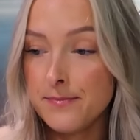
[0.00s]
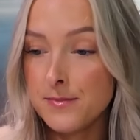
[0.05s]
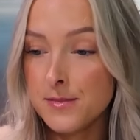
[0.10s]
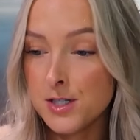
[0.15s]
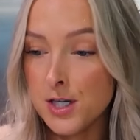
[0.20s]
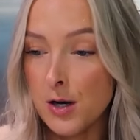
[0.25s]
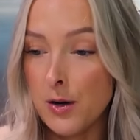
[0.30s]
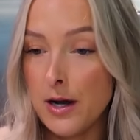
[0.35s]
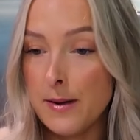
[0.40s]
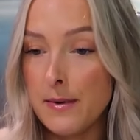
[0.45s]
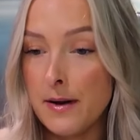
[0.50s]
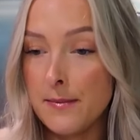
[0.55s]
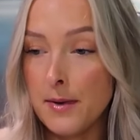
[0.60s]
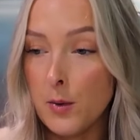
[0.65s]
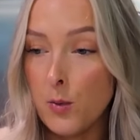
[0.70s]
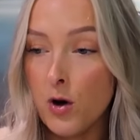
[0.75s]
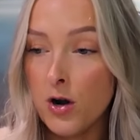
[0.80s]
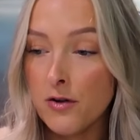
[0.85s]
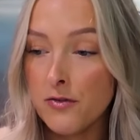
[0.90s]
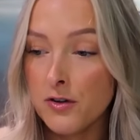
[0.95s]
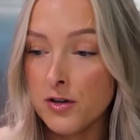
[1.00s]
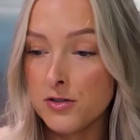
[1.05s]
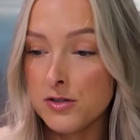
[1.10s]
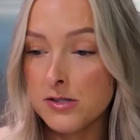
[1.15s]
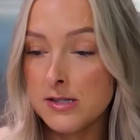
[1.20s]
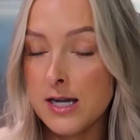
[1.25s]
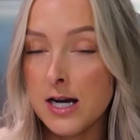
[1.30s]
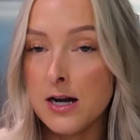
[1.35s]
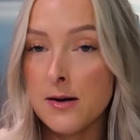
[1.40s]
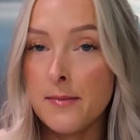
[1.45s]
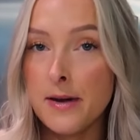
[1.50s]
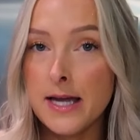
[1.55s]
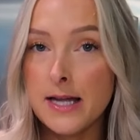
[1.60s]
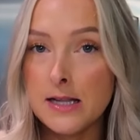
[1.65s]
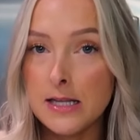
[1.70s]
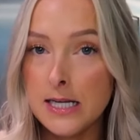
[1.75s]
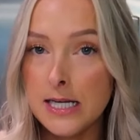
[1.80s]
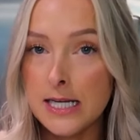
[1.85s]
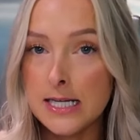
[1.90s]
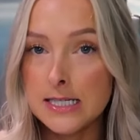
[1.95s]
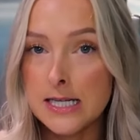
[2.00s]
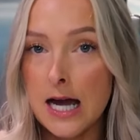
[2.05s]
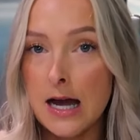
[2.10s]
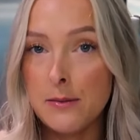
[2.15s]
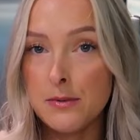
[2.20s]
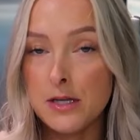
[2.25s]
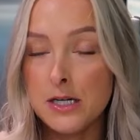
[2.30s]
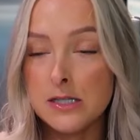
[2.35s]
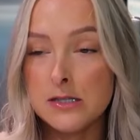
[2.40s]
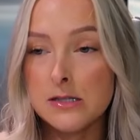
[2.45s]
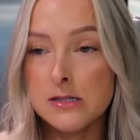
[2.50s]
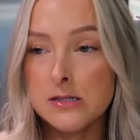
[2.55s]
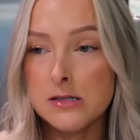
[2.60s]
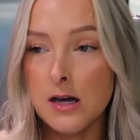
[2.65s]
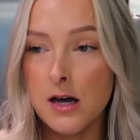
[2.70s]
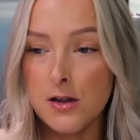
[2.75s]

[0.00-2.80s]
So I buy my water filters there, my cleaning tablets,